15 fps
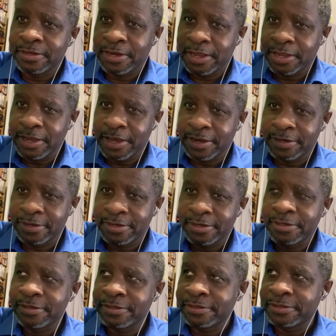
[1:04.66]
Not yet.
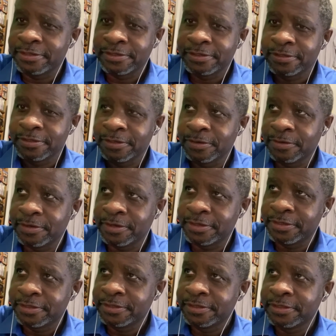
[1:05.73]
Hold
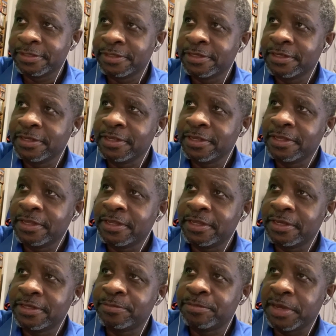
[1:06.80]
on.
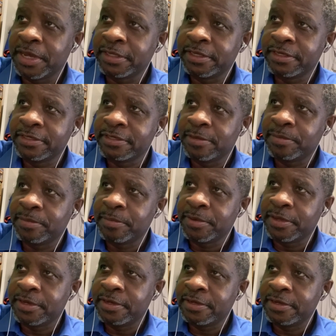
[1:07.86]
Let's back this up a
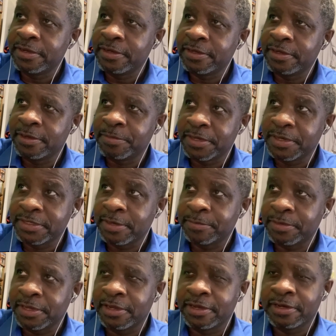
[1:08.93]
bit. I messed
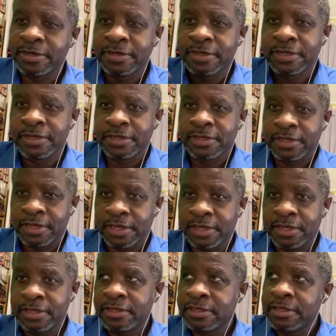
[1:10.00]
up that.
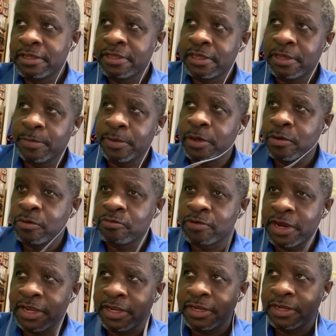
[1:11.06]
Okay, here we go.
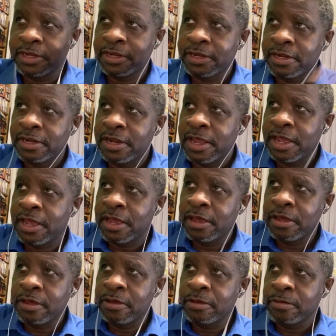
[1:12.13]
Right
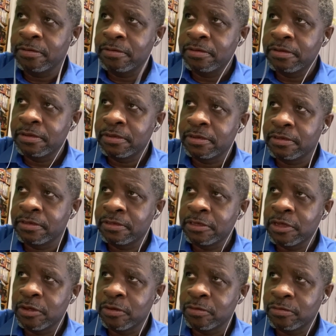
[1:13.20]
now,
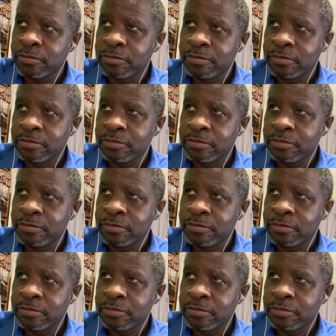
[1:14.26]
go.